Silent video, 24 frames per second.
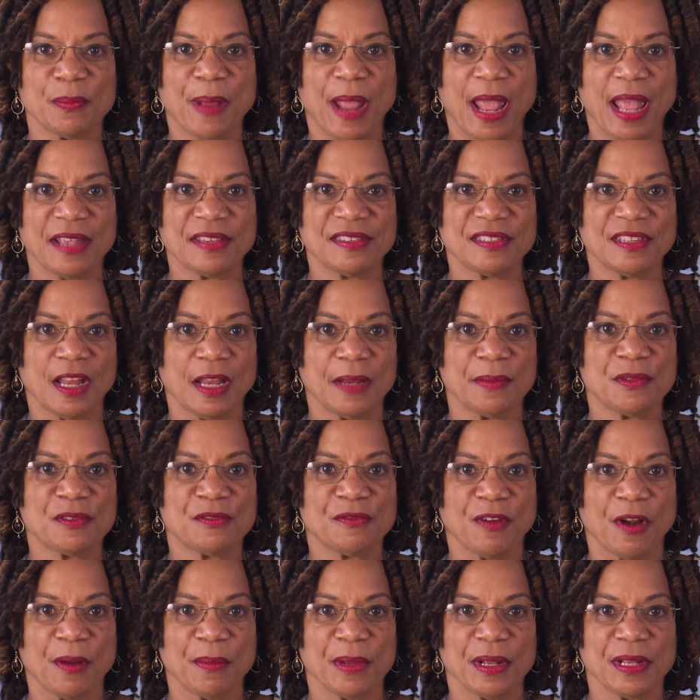pastimes
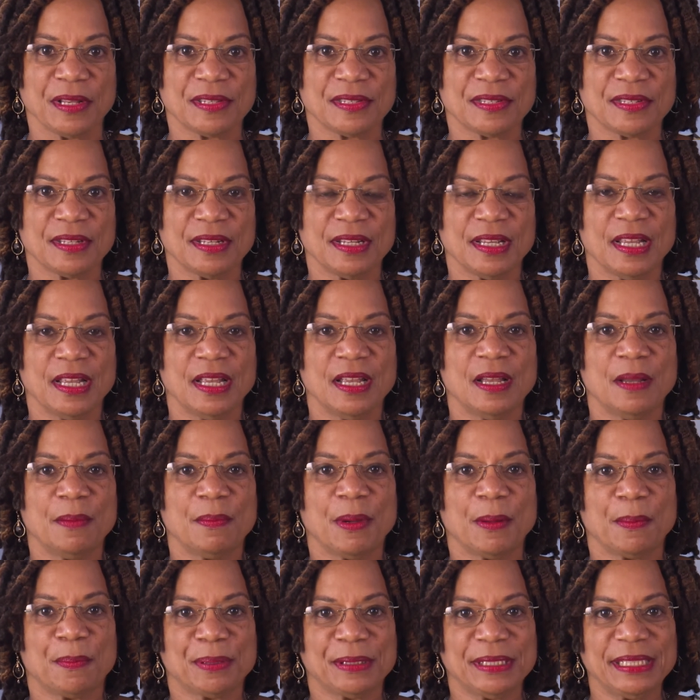from us,
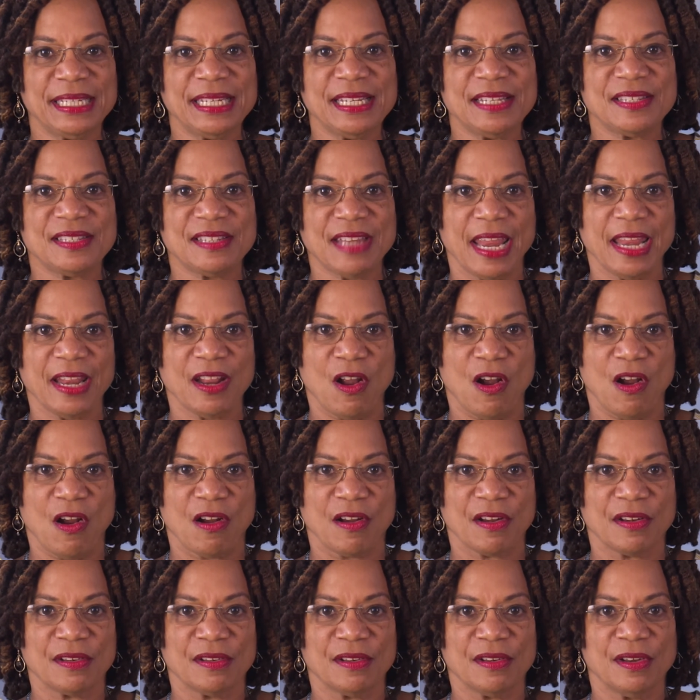but please take
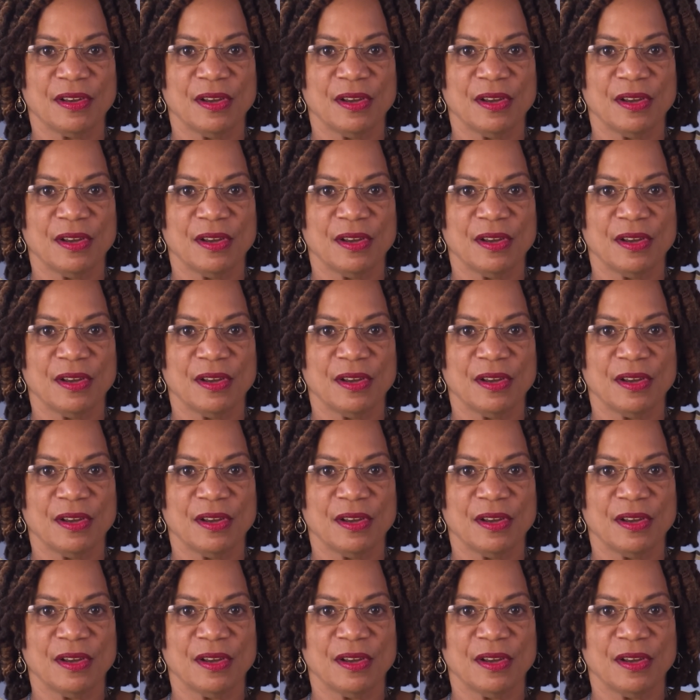heart.